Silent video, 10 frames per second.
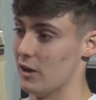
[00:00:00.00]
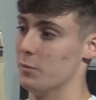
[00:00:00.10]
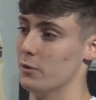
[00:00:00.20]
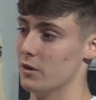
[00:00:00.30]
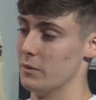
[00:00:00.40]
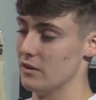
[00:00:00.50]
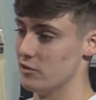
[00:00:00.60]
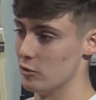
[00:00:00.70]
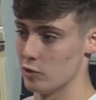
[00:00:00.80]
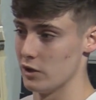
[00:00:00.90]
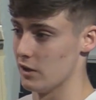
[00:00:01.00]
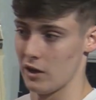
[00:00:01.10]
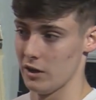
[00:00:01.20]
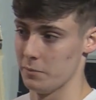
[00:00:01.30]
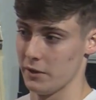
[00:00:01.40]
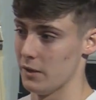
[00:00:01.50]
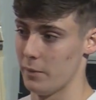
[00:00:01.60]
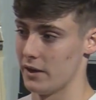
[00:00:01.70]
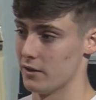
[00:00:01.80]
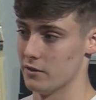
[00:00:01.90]
I'll put it, because usually I play
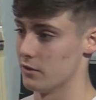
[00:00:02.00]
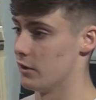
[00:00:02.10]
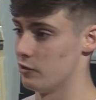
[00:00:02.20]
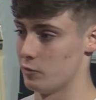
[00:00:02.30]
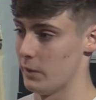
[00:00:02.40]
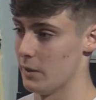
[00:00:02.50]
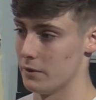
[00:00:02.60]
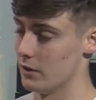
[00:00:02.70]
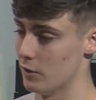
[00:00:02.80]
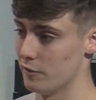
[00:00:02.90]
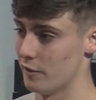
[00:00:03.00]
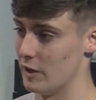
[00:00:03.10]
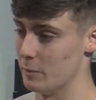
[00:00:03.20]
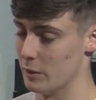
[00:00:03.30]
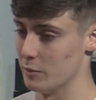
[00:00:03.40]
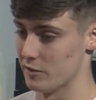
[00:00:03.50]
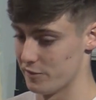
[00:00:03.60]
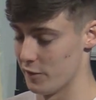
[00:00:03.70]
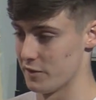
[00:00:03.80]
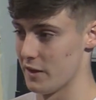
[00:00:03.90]
bangers or I just play a bit of lo-fi, but it was the
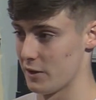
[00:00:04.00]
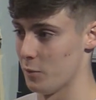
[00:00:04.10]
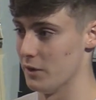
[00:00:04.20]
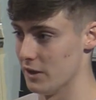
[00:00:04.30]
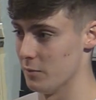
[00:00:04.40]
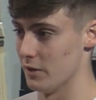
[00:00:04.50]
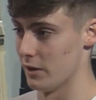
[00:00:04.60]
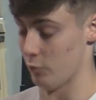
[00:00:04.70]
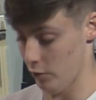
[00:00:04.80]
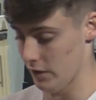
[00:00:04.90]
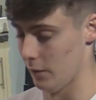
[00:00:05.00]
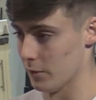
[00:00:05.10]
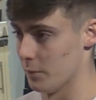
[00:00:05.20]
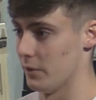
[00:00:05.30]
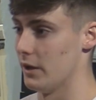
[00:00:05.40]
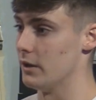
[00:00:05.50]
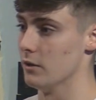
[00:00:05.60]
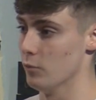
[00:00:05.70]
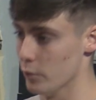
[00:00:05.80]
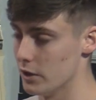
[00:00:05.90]
first night coming in and being like, right, I'm gonna play
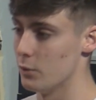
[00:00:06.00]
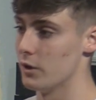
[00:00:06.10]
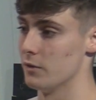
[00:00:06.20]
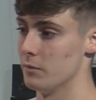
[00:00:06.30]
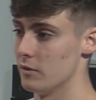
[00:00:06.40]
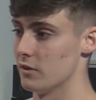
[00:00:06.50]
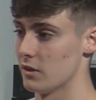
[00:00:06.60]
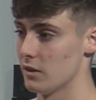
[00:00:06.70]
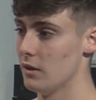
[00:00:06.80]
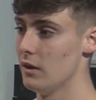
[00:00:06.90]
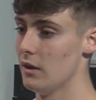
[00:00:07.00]
really weird music.